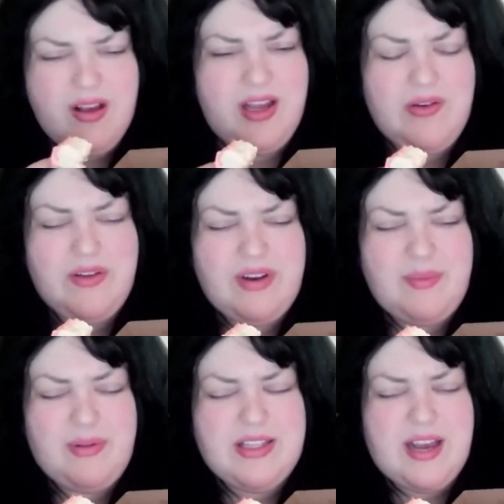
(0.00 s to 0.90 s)
I don't have any
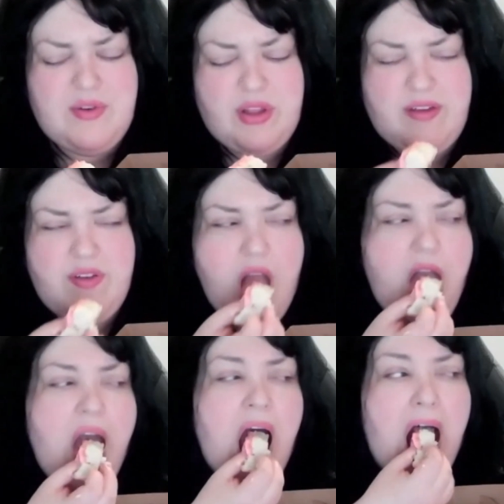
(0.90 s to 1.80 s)
plans. I have no life.
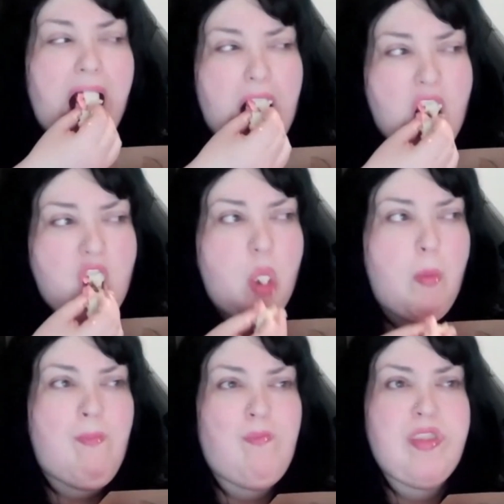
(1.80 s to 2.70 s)

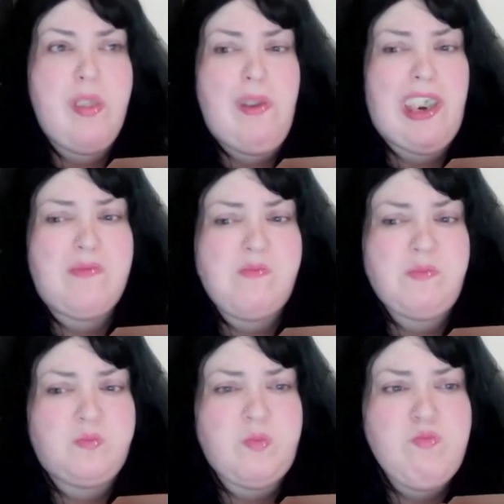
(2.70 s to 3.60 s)
You know what?
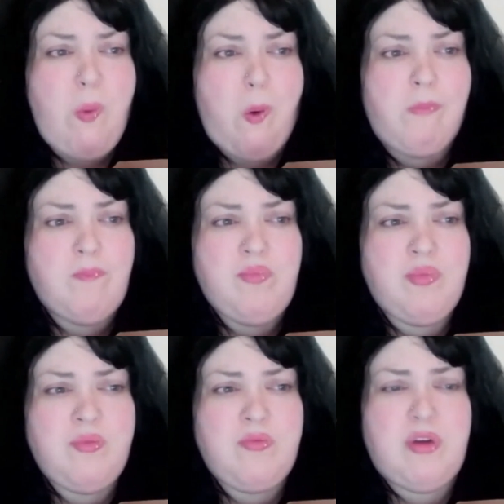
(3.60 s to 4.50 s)

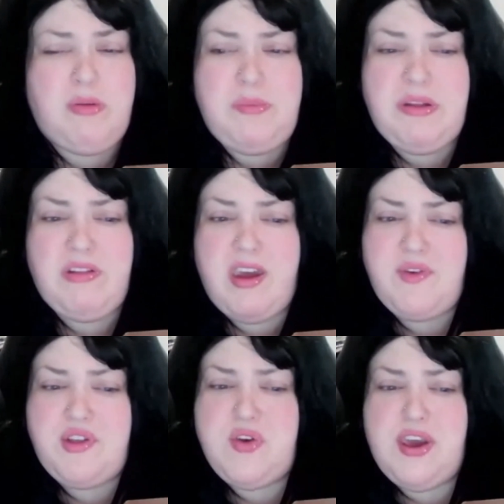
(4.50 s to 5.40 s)
Probably be live
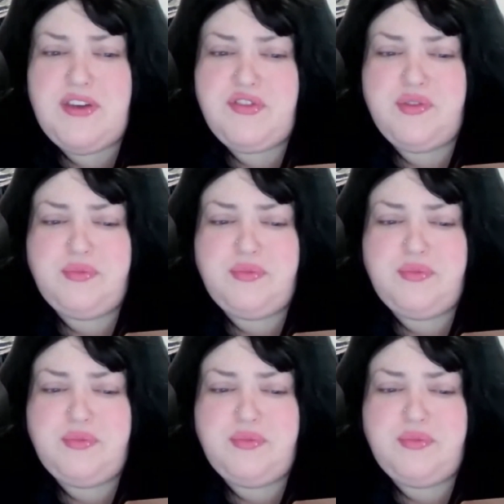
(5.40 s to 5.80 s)
with you guys.